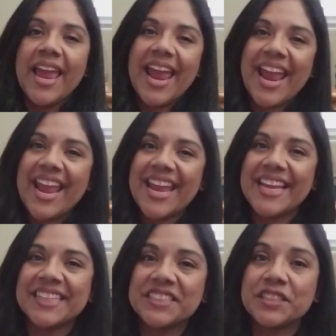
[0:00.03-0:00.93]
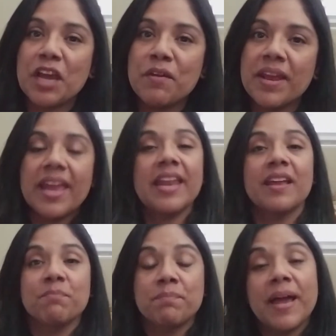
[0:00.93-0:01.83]
Hey, it's Tony, and
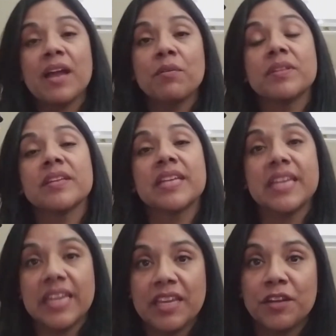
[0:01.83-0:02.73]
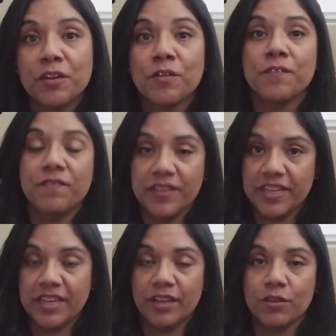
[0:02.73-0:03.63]
I'm back with a keto
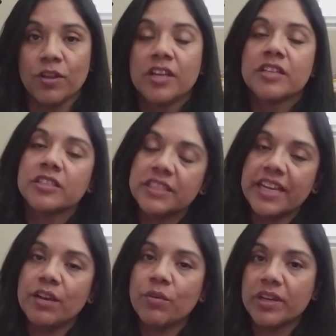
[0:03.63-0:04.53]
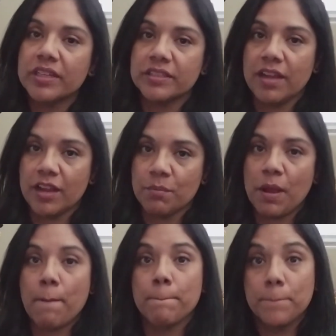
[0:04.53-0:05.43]
video. Today we're going to talk
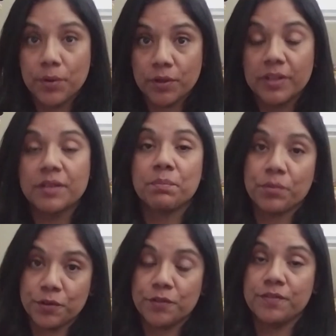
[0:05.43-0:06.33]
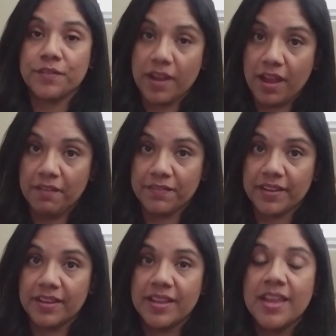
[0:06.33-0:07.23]
about Bulletproof
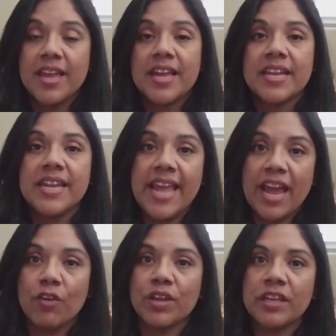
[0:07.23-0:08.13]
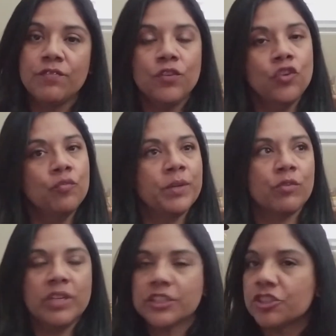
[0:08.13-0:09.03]
Coffee. Now, if you've been
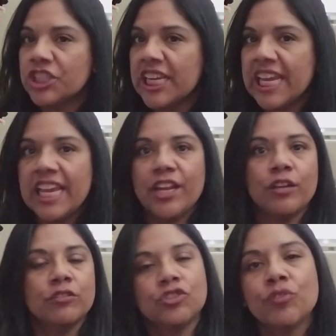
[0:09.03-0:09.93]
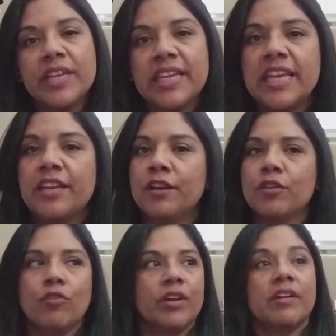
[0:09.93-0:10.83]
researching keto, doing
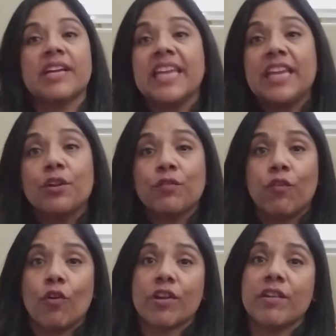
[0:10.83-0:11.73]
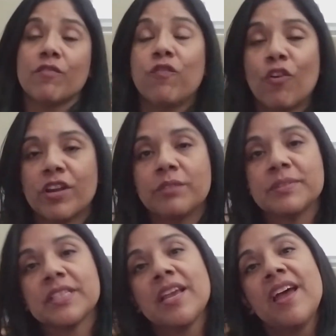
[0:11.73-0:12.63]
keto, going on keto
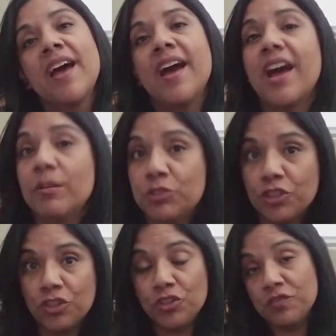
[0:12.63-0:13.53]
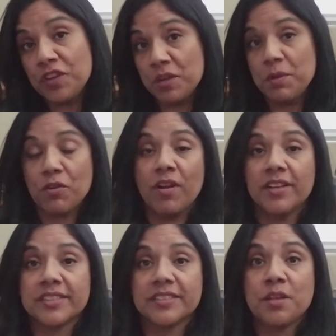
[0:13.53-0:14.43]
forums, I'm sure you've come
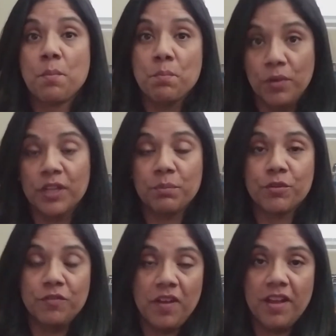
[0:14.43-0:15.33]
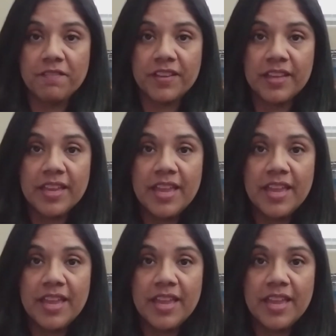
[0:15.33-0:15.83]
across Bulletproof Coffee.